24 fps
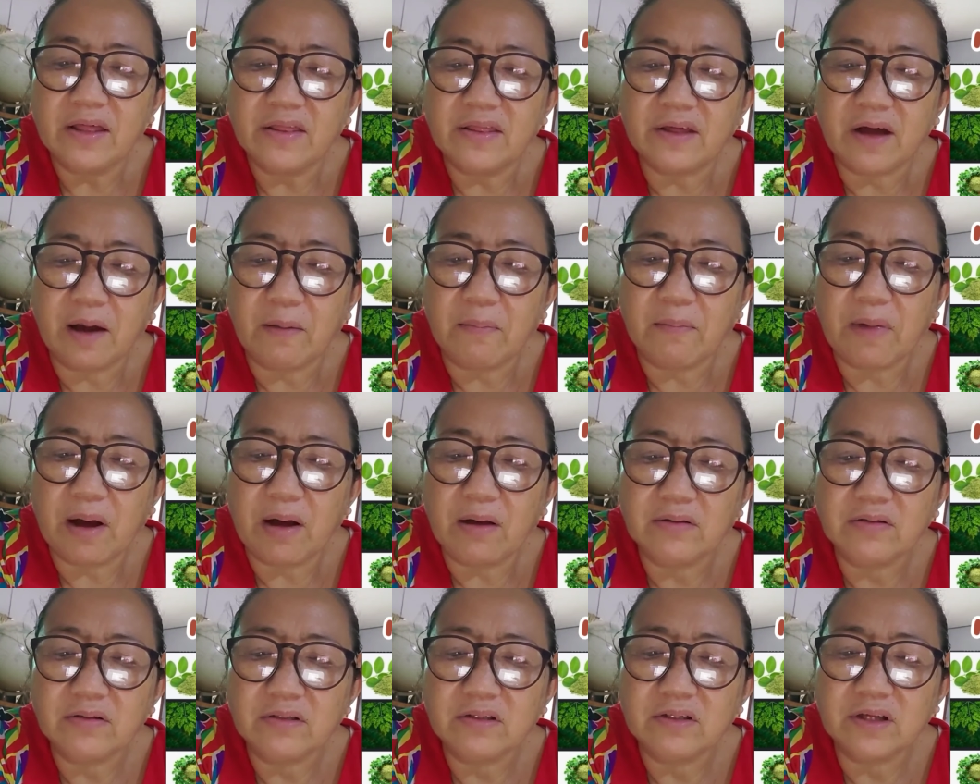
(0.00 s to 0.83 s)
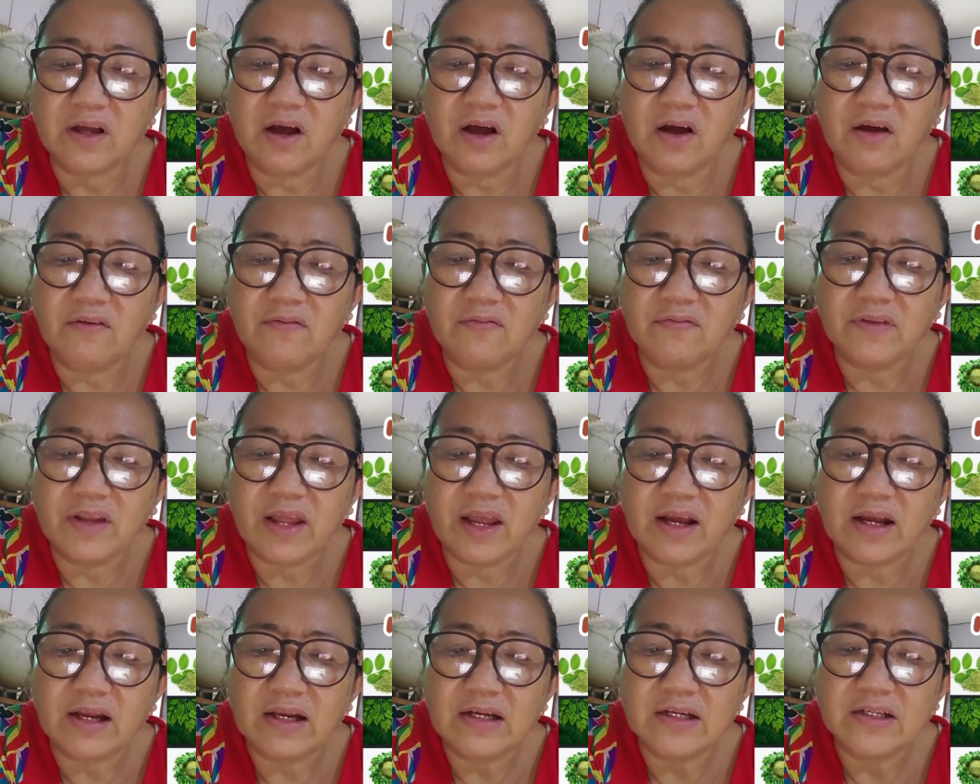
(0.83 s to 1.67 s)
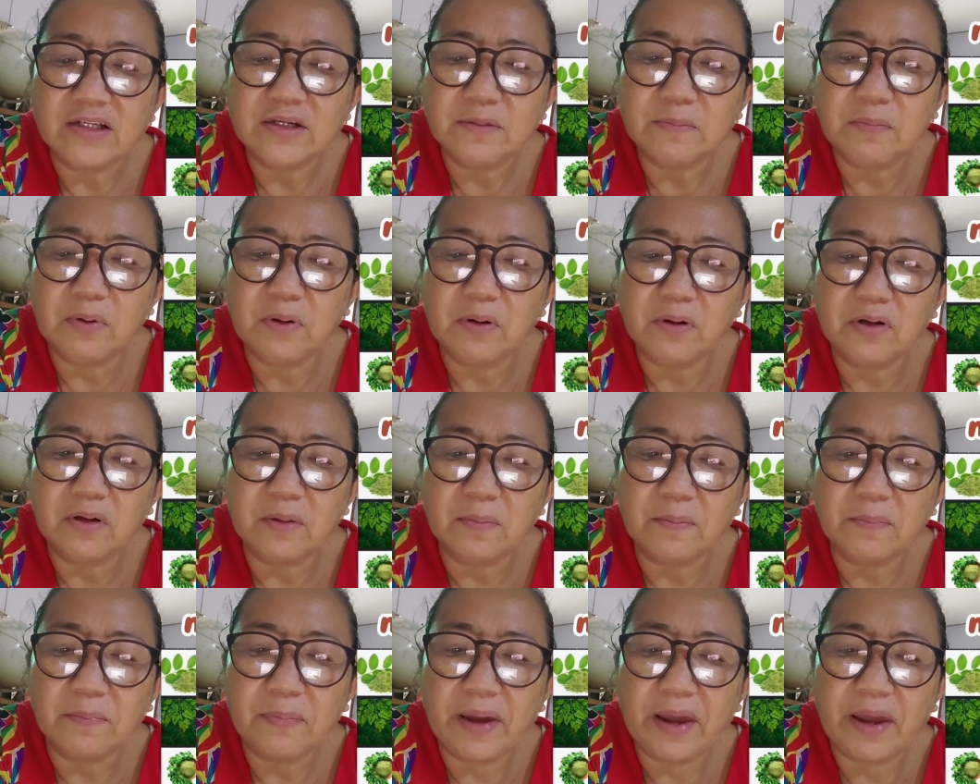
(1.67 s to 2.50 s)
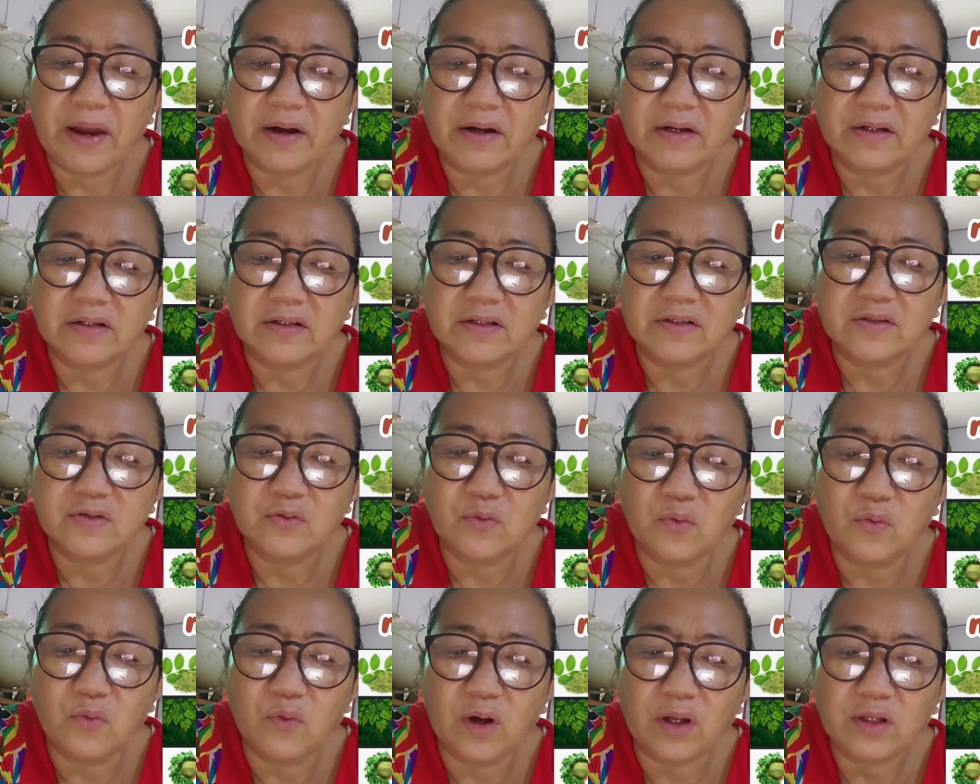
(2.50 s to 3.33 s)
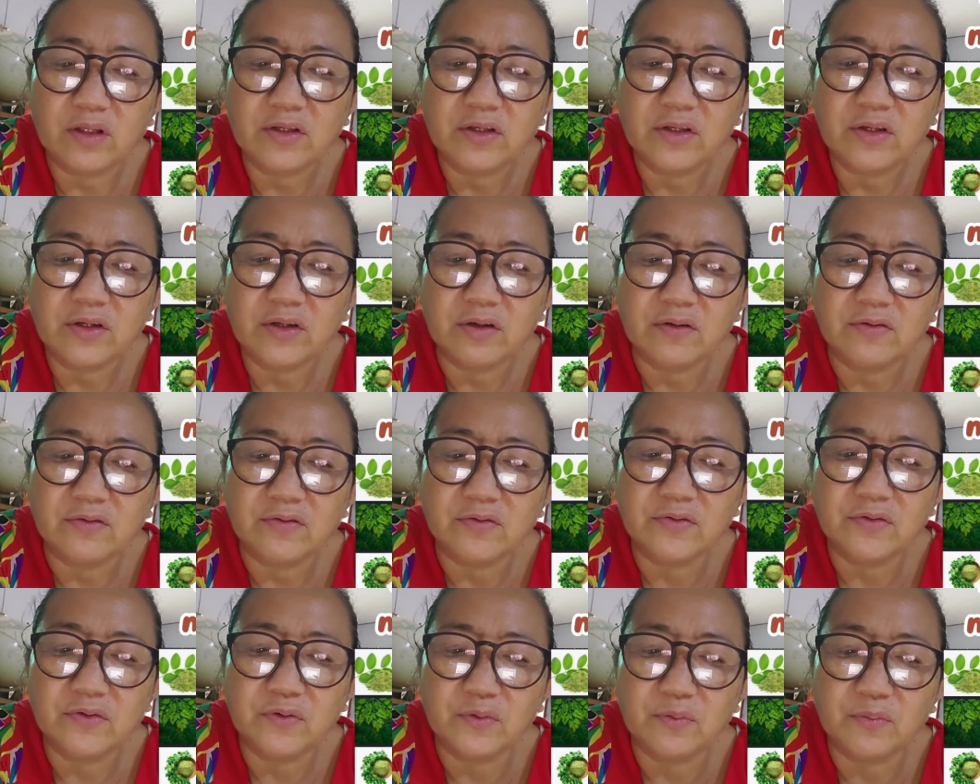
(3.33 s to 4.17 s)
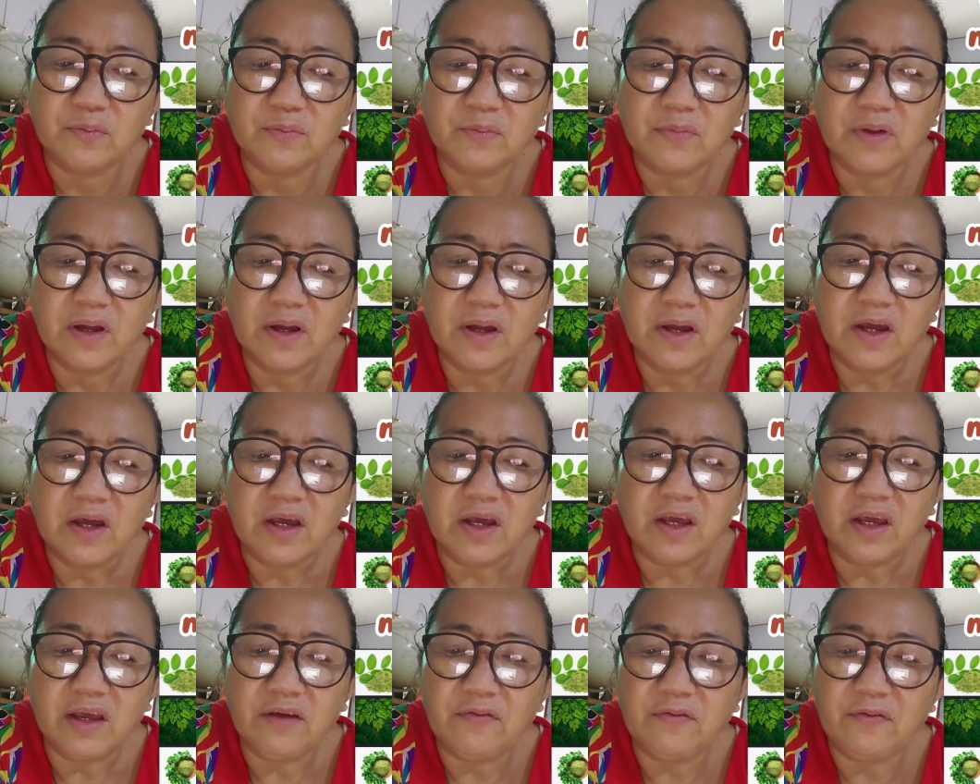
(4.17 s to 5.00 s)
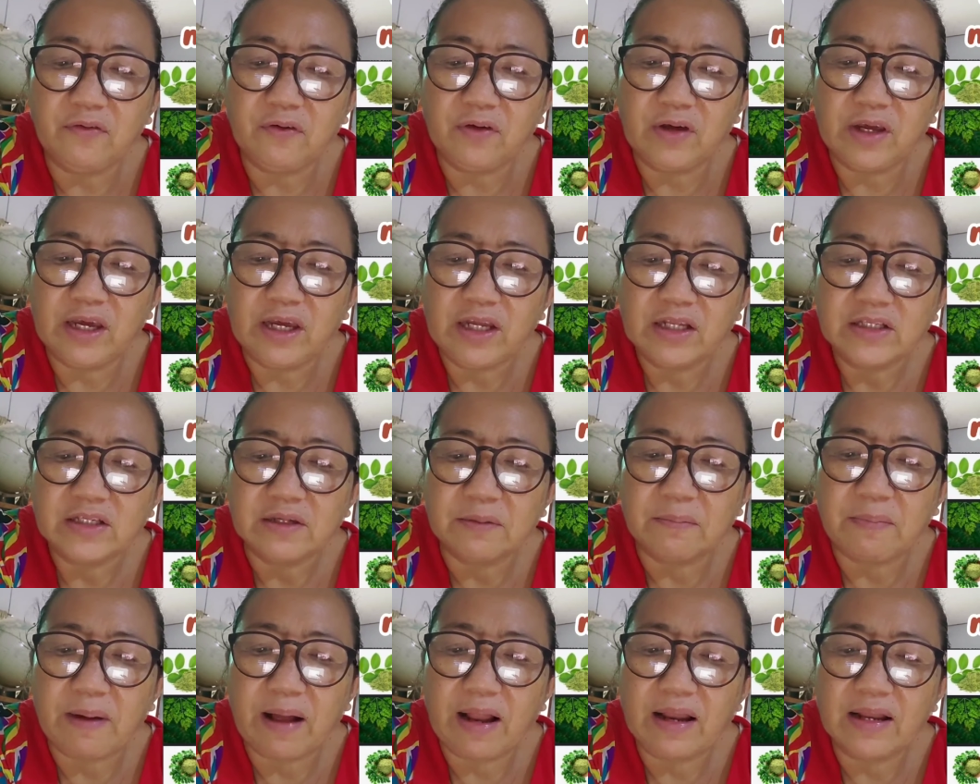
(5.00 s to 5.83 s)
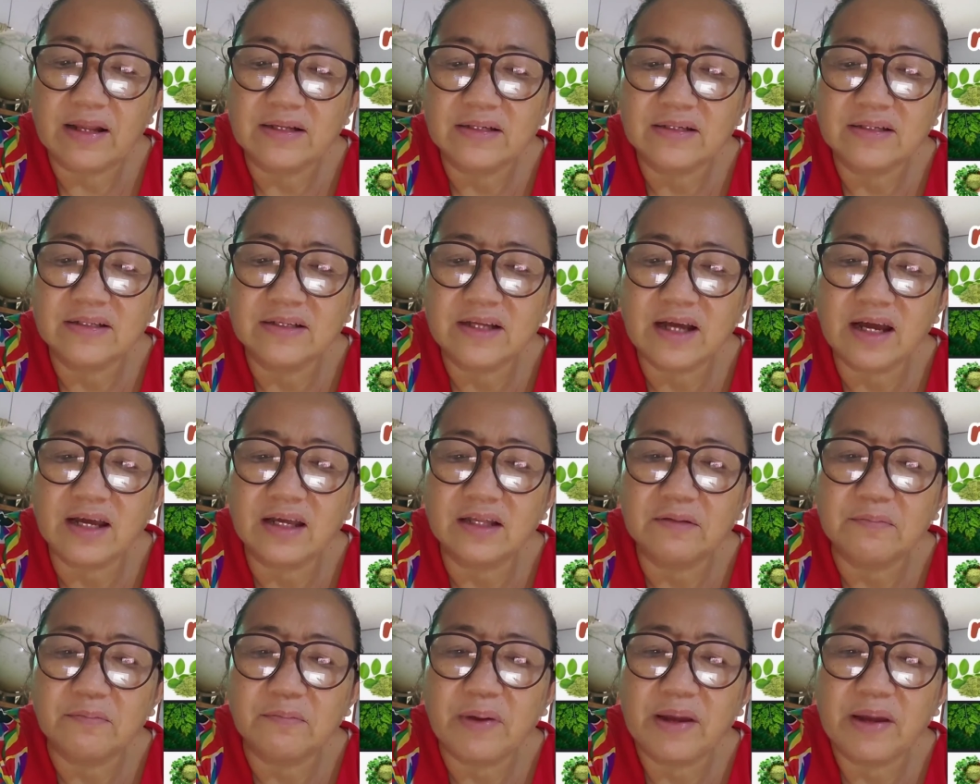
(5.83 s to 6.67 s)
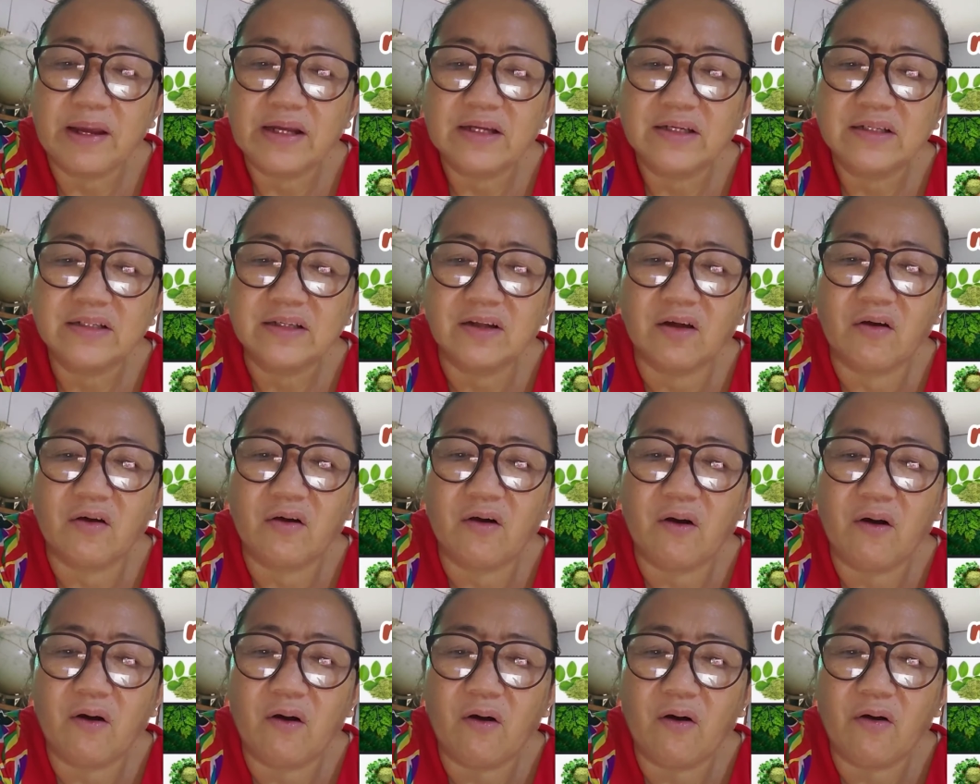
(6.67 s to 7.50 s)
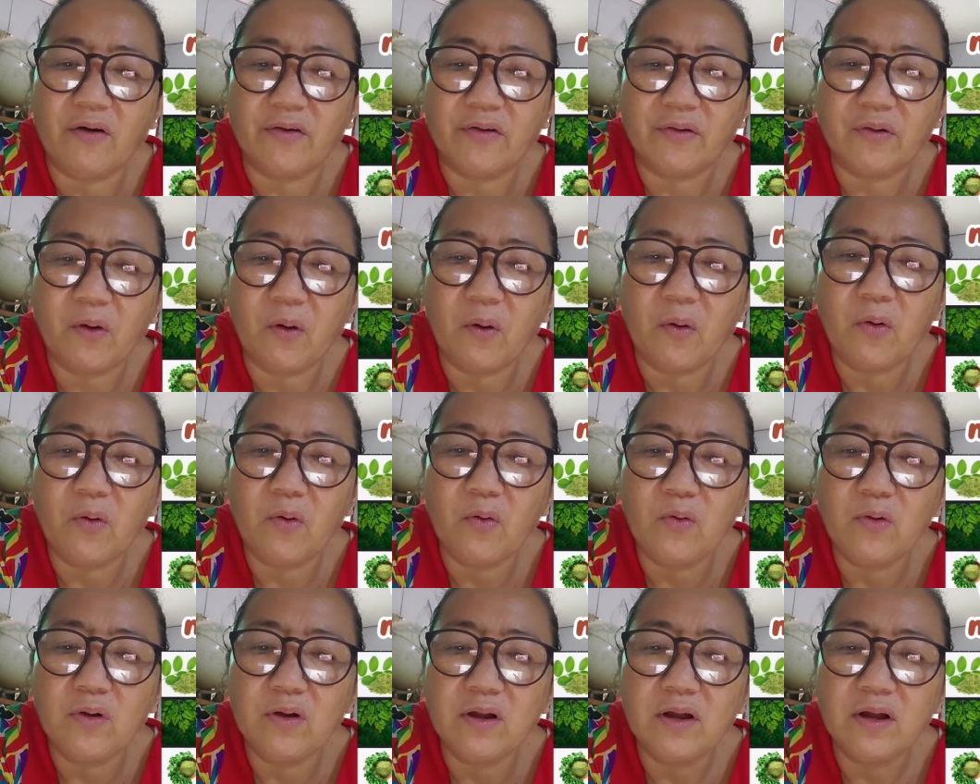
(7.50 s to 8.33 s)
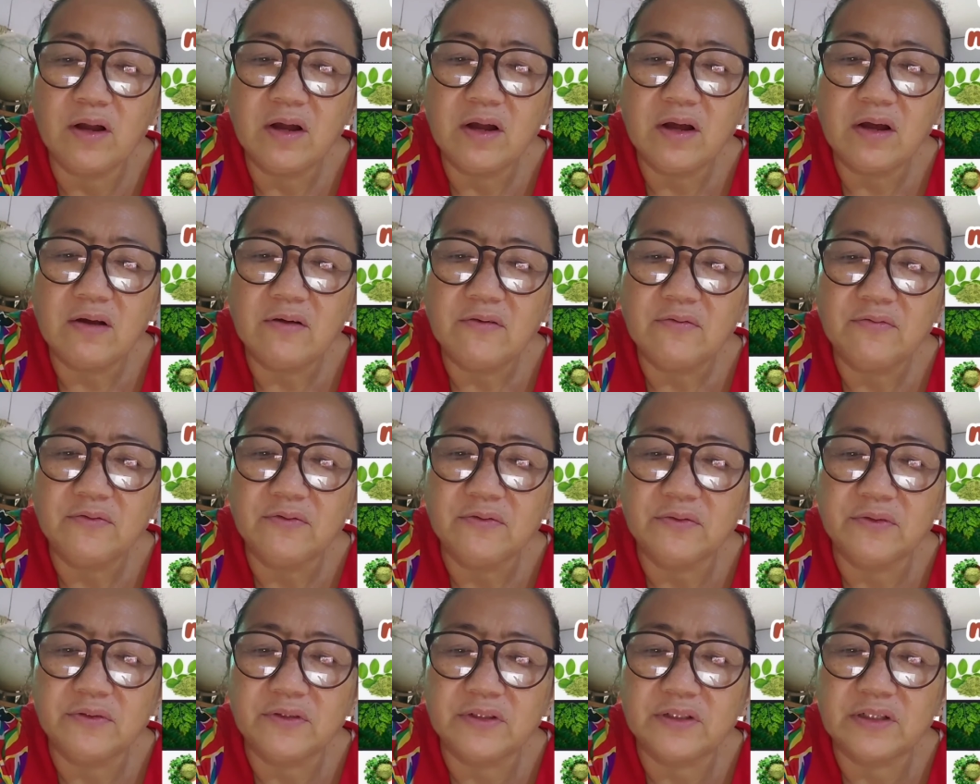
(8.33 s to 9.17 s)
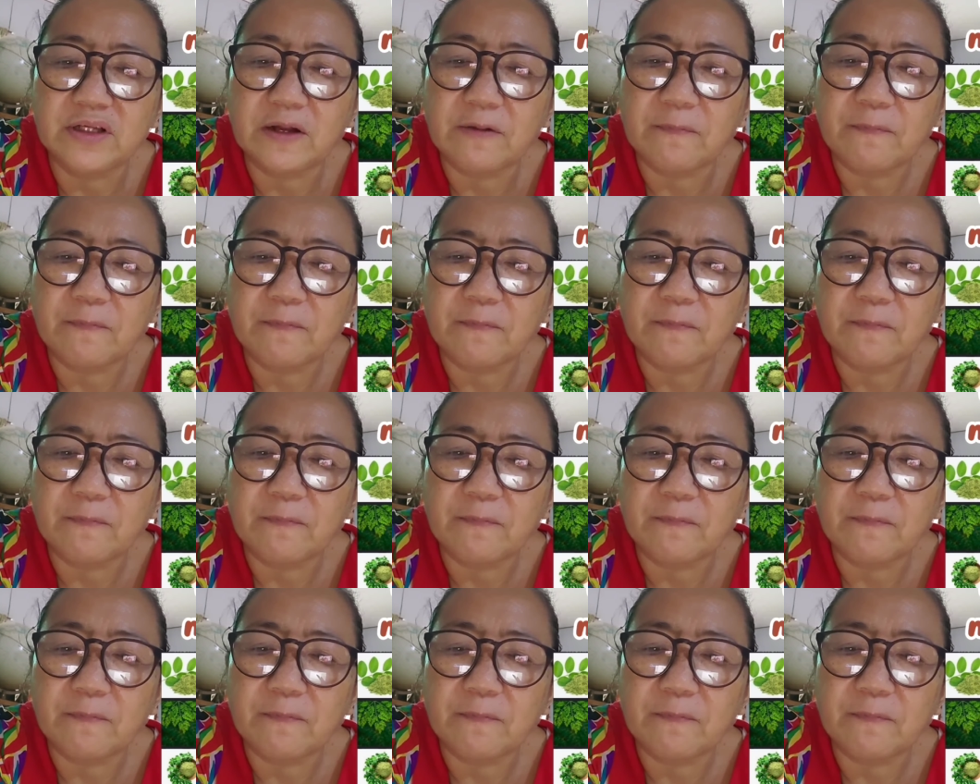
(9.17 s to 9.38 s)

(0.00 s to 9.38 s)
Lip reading: The amounts are negligible compared to what you consume if you eat a balanced diet based on whole foods.